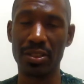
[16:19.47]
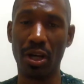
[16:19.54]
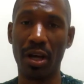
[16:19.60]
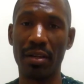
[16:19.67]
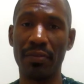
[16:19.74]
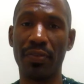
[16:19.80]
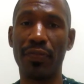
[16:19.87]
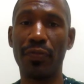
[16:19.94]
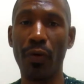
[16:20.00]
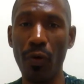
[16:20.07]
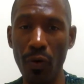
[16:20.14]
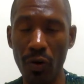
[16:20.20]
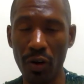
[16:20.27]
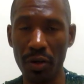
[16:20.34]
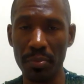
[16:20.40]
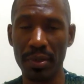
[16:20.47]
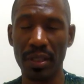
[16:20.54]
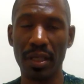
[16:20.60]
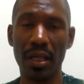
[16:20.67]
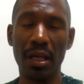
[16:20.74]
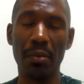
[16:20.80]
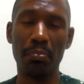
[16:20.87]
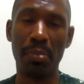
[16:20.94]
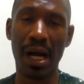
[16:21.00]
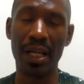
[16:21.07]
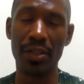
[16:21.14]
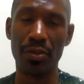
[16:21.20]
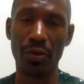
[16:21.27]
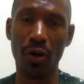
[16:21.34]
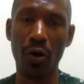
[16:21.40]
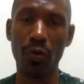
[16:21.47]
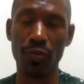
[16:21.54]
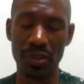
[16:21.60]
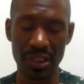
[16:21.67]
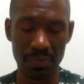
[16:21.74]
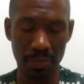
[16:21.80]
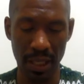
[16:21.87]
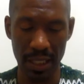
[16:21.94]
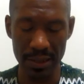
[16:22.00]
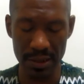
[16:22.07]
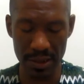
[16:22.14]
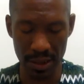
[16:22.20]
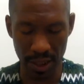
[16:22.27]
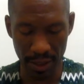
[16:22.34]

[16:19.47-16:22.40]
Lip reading: are informed by your own response.